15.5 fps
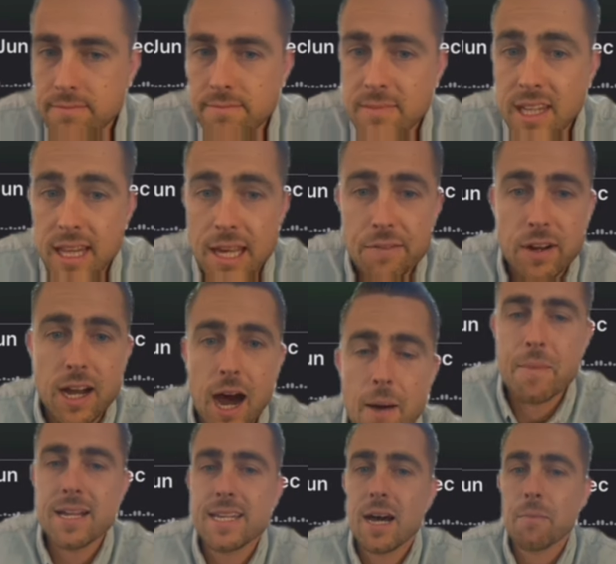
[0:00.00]
Leave a
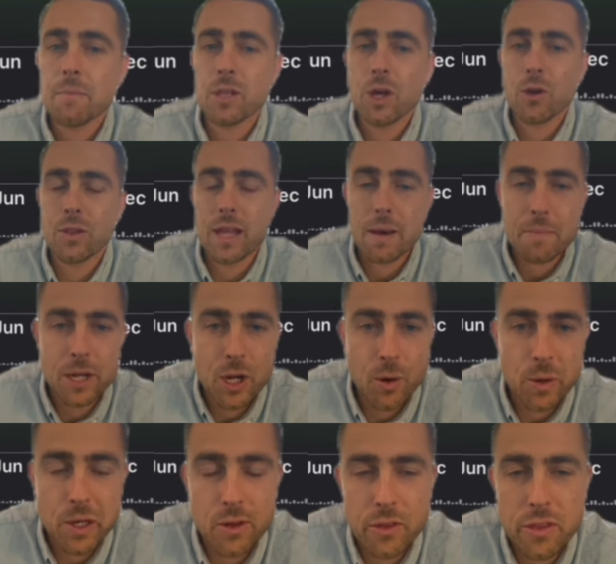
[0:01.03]
comment down below. Let me know
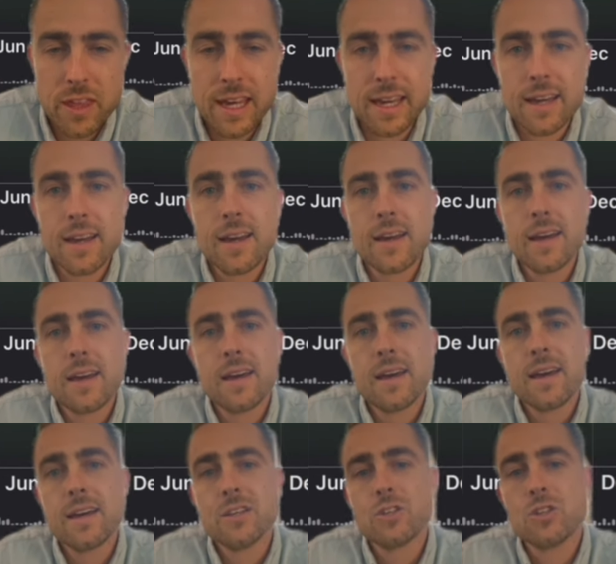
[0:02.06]
what you think.
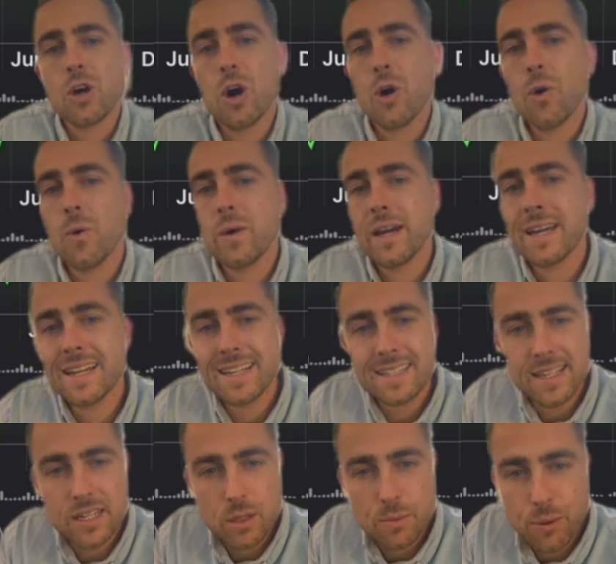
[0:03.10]
So it is
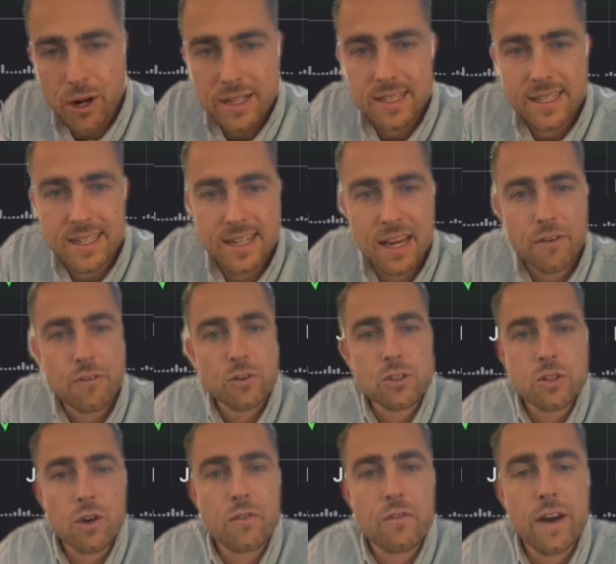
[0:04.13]
a depressing day for
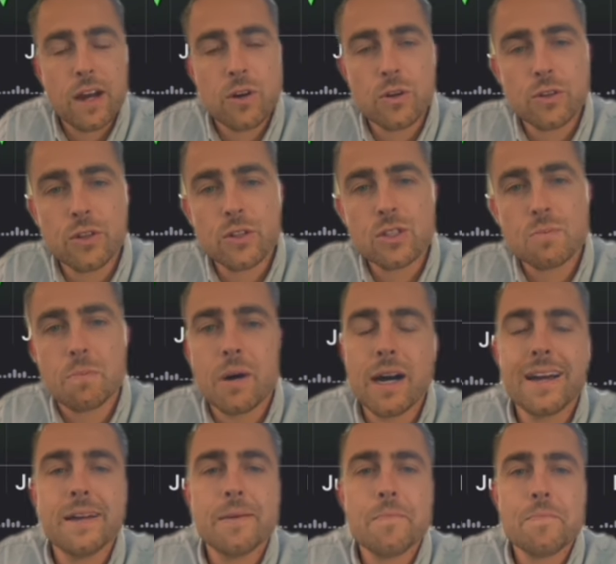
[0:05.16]
SoFi holders,
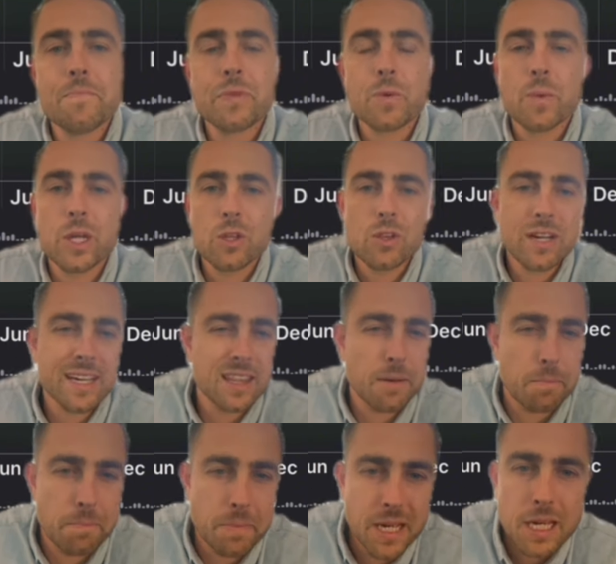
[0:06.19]
but when you look at the
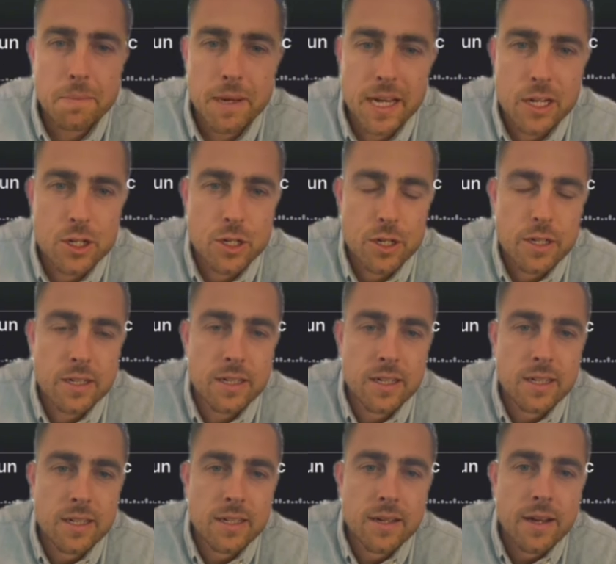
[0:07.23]
big picture,
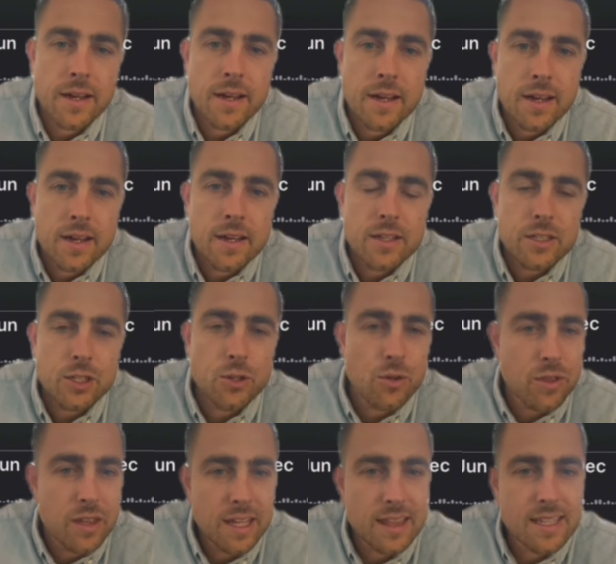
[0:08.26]
do you
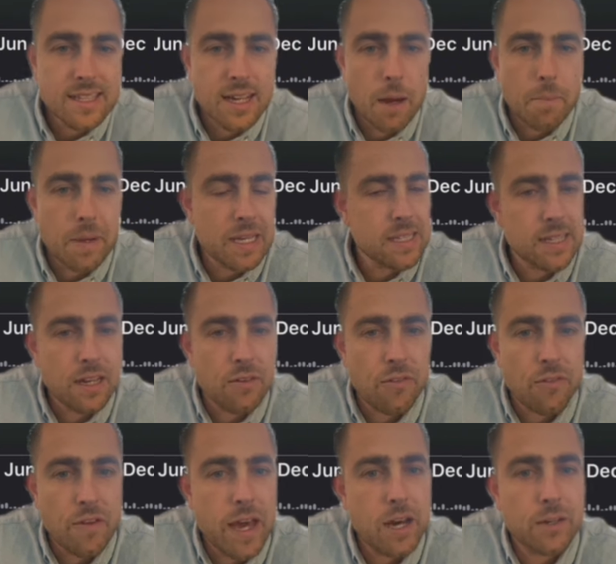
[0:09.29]
think this company is going to
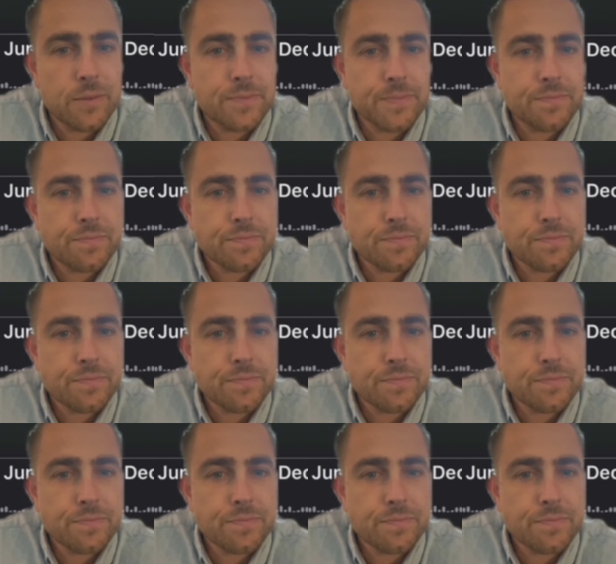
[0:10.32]
fail?